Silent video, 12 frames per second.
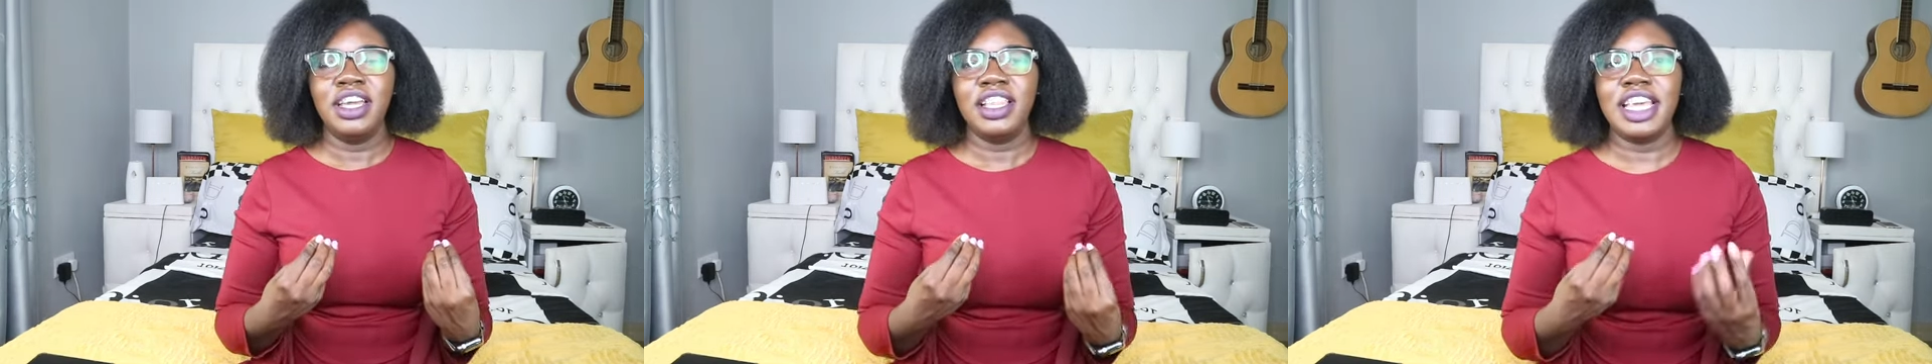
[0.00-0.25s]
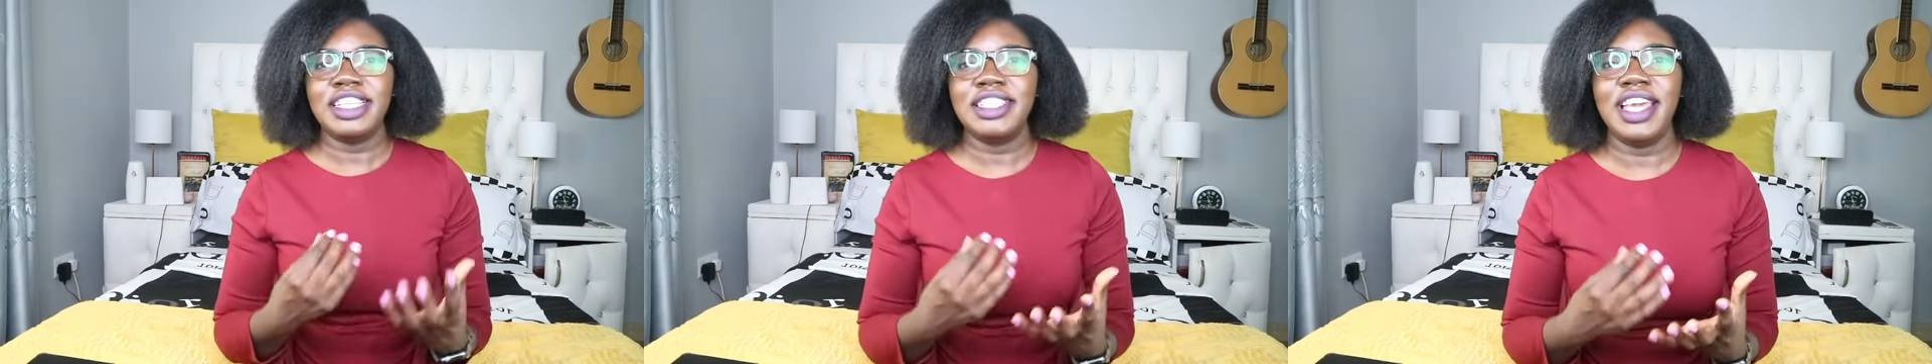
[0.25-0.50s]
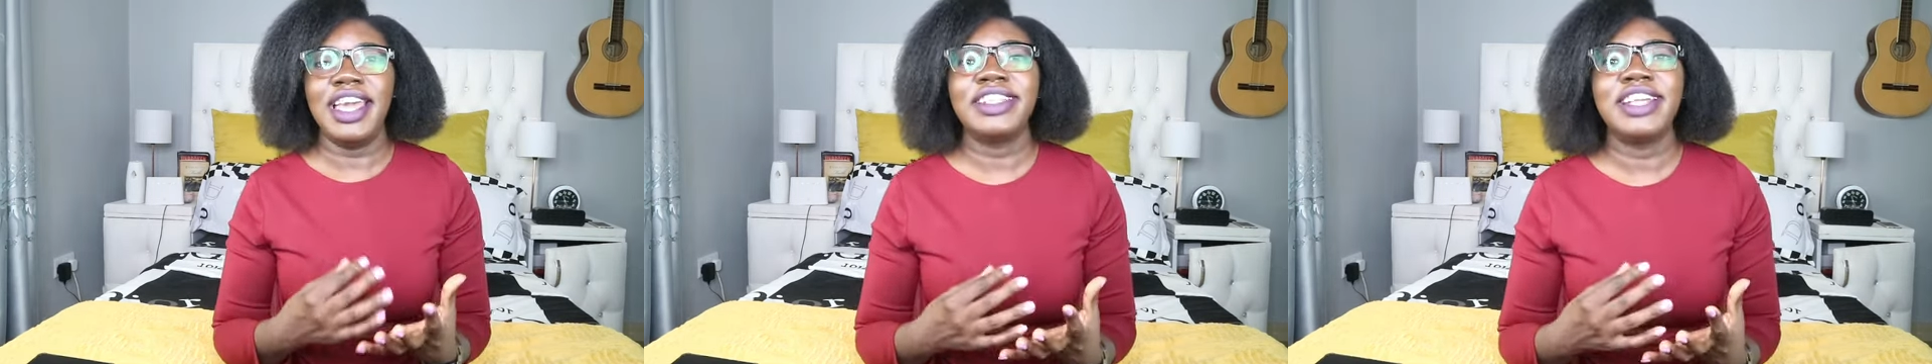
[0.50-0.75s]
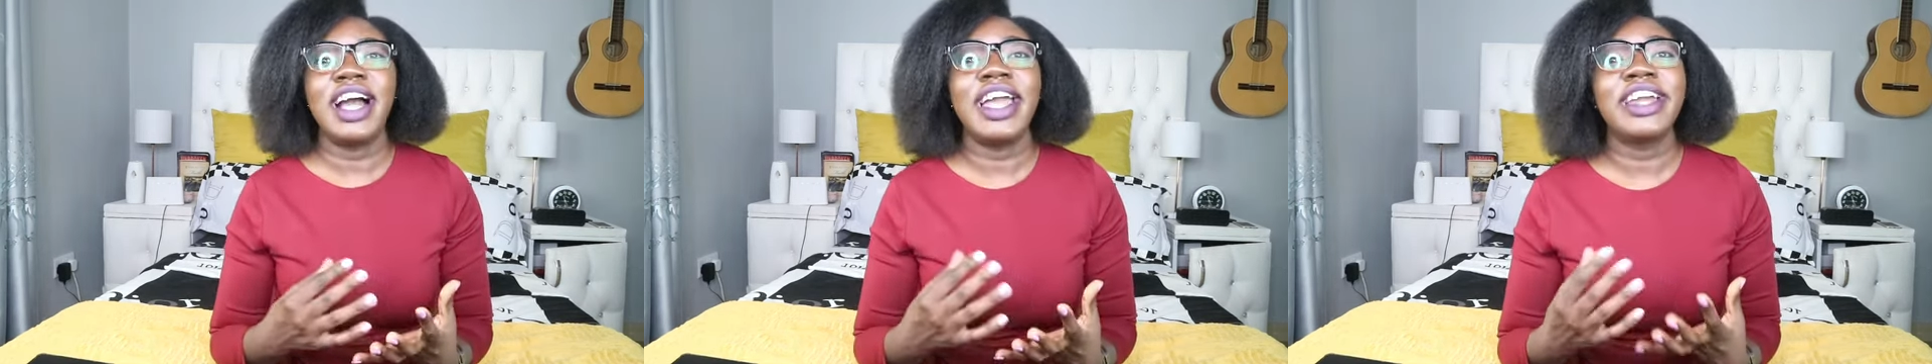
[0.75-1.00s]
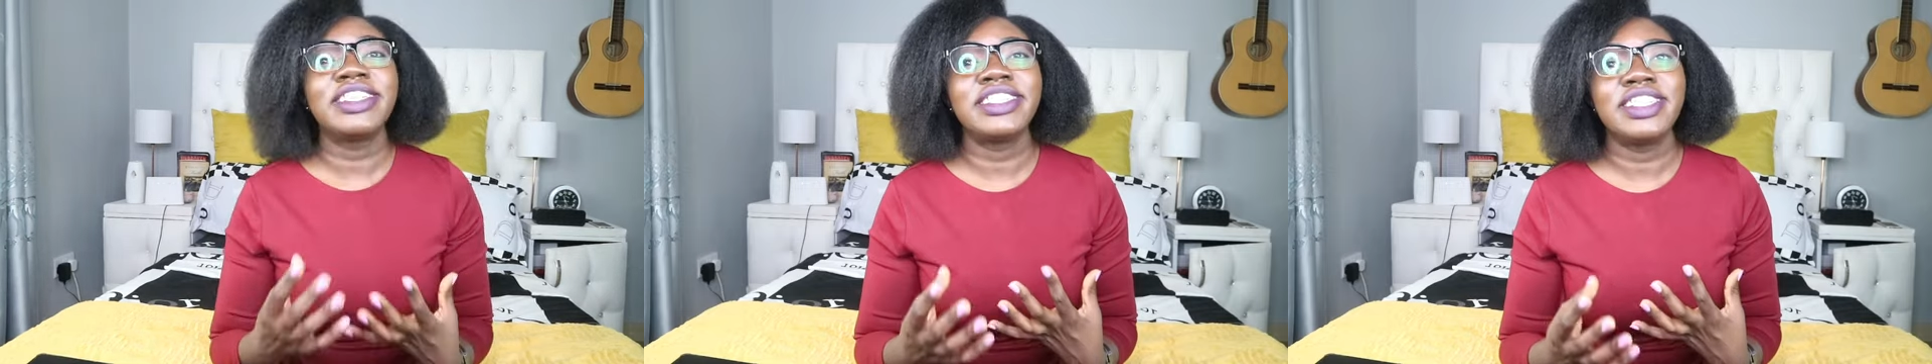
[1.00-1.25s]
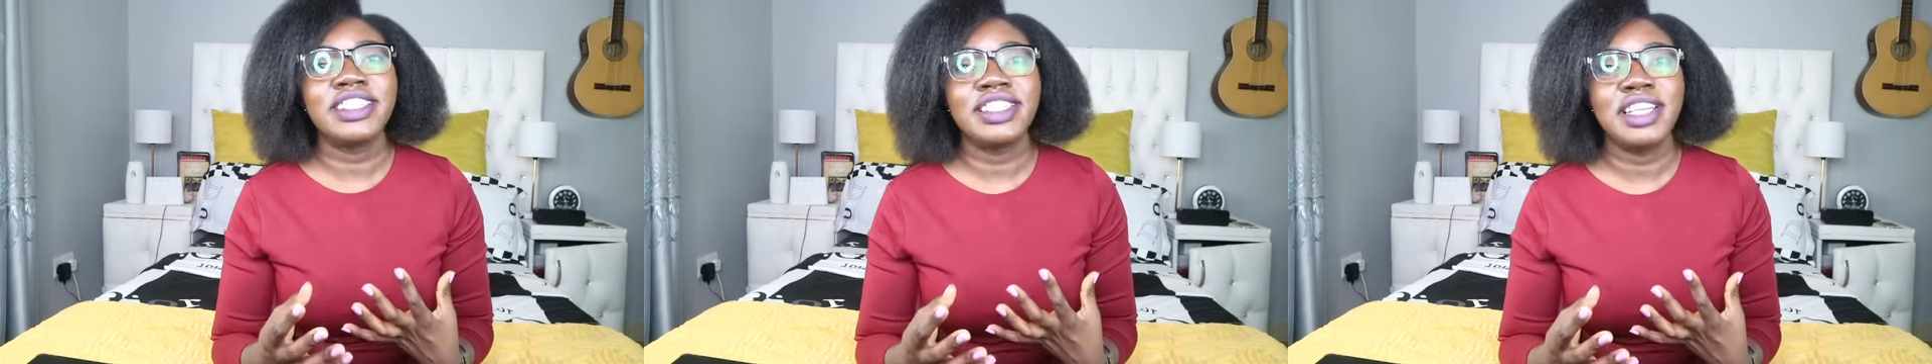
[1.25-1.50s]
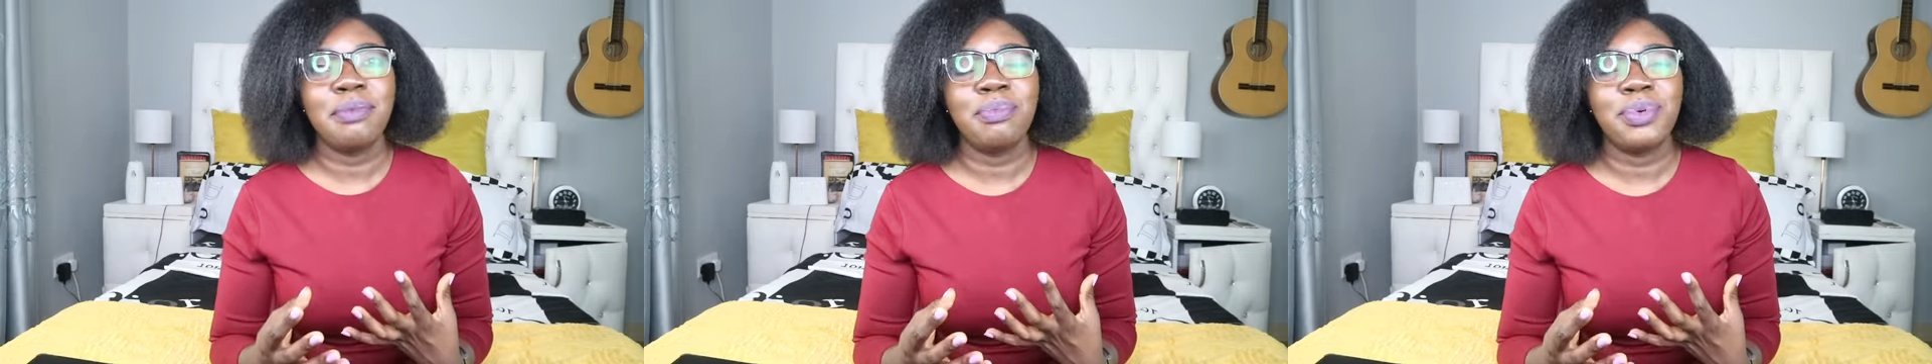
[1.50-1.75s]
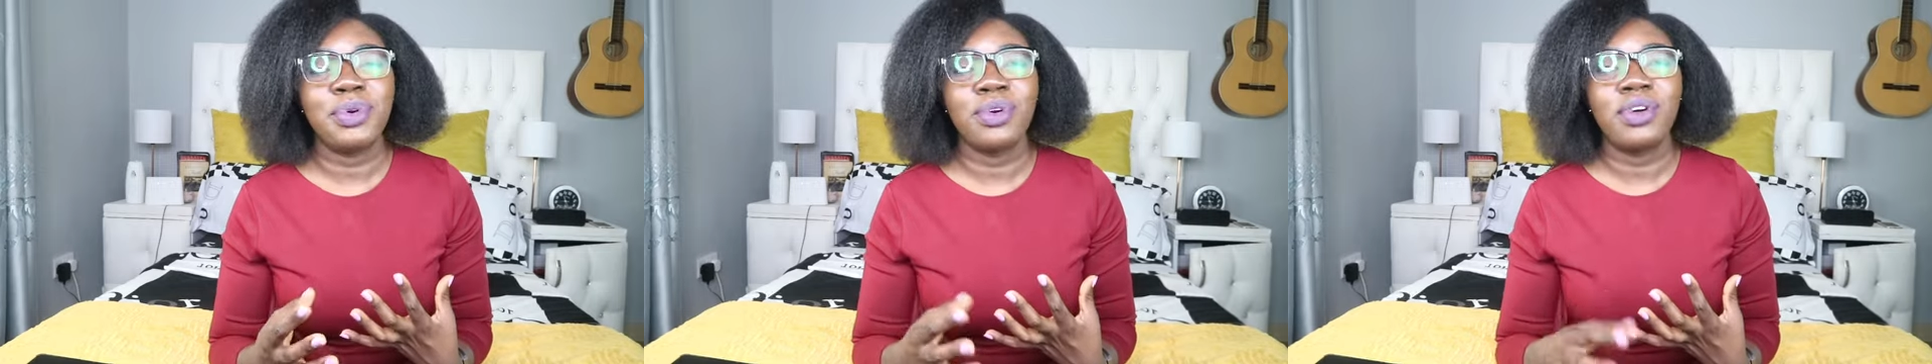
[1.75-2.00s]
they say a diet is
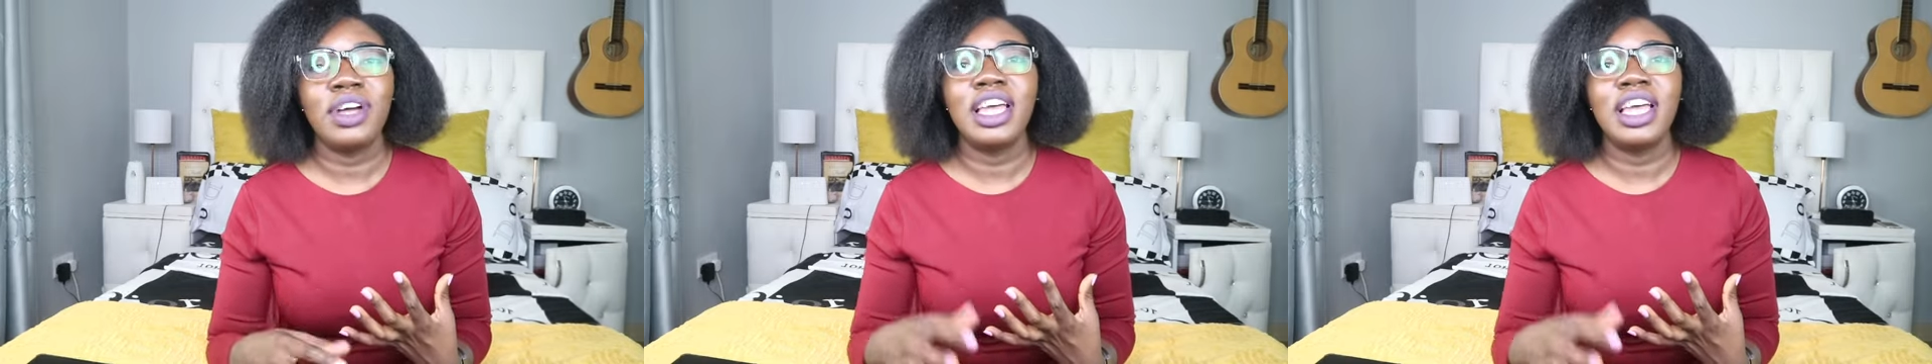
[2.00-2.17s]
temporal,